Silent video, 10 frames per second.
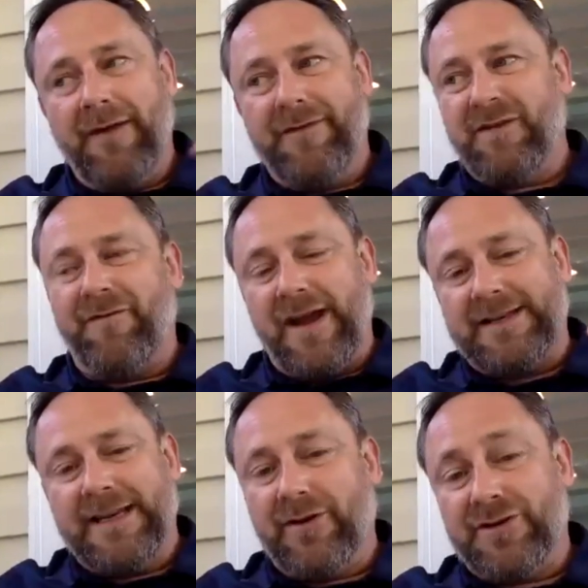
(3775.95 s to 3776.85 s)
If it's
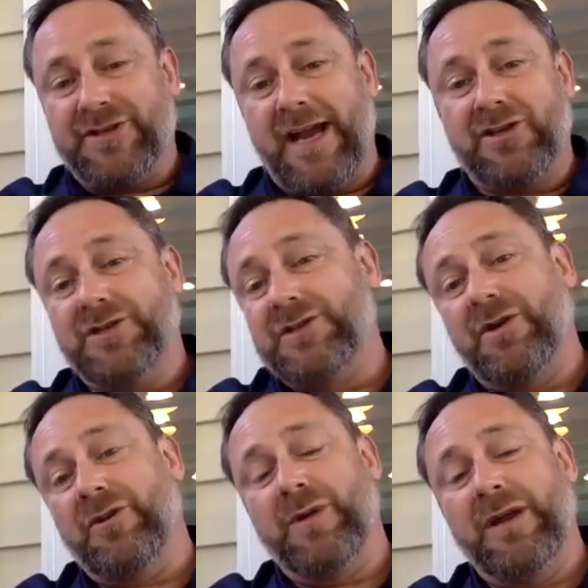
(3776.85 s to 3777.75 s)
affecting their sections
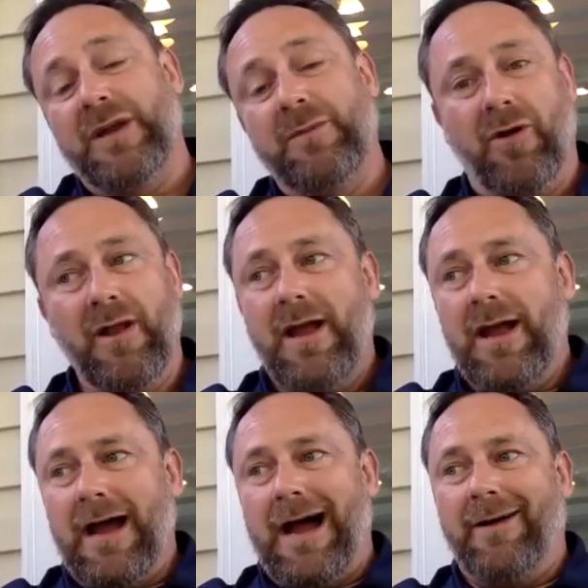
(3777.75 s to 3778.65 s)
or other people,
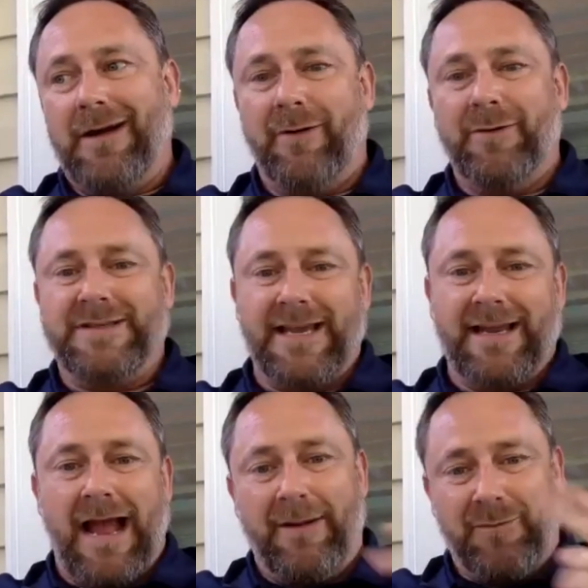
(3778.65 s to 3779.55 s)
I, I would
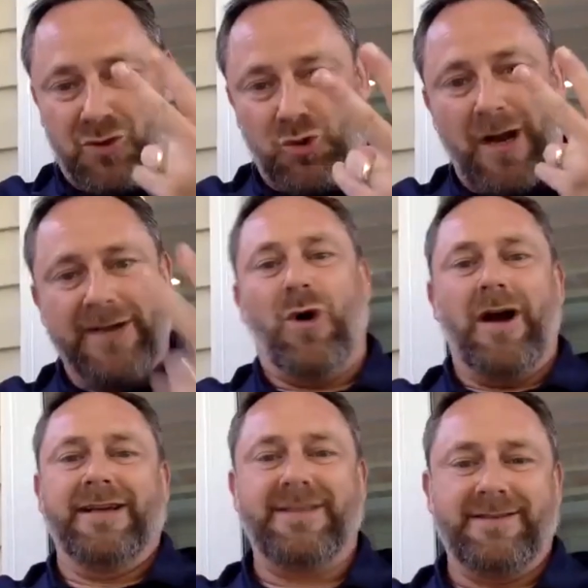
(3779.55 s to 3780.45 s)
say I try
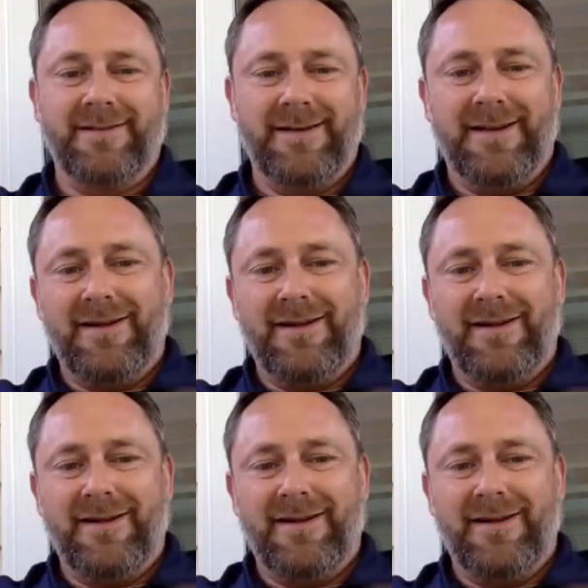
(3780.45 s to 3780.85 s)
twice.